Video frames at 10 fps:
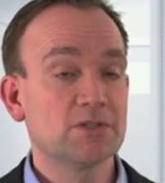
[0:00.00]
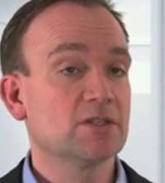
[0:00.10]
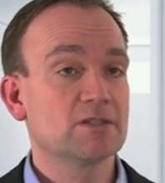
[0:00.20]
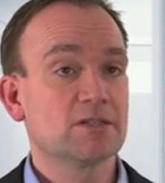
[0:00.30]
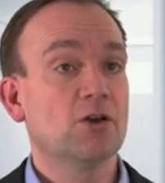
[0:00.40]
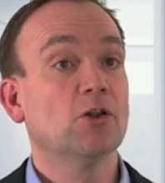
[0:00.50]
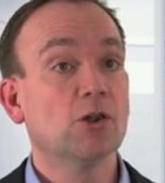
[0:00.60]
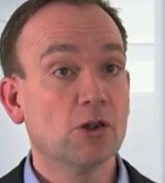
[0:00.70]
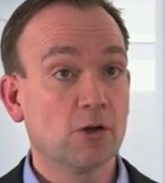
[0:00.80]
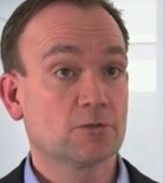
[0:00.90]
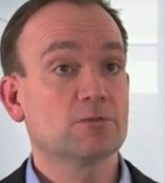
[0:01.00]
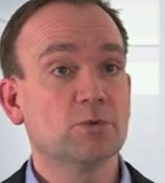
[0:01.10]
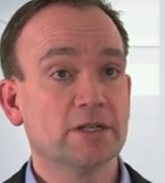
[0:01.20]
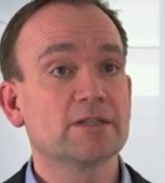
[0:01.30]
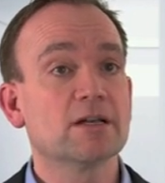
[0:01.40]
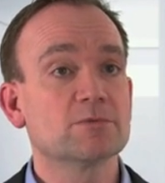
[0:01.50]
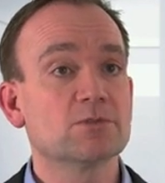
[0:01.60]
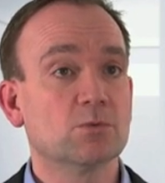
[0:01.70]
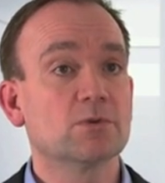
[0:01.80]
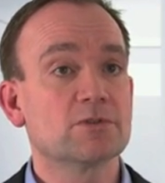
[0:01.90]
which is a lot when it comes
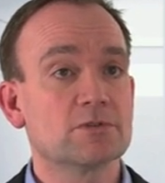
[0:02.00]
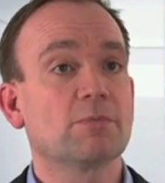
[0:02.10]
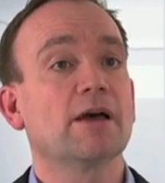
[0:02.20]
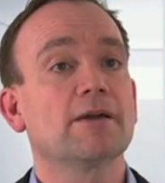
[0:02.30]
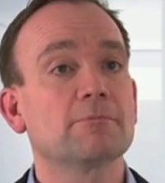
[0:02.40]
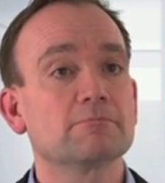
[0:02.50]
to water supply.